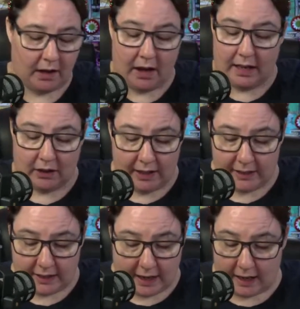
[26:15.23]
I like
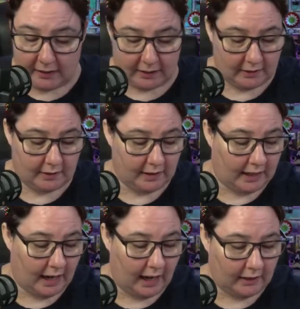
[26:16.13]
the colours. The
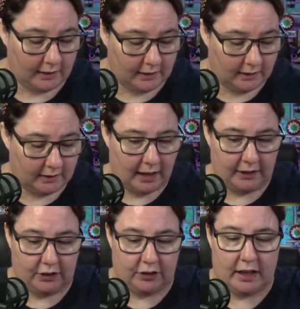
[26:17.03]
colours are
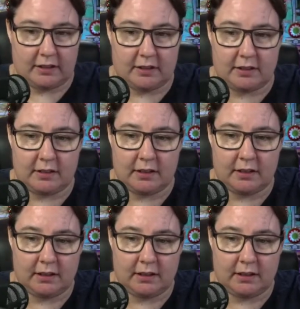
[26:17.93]
just...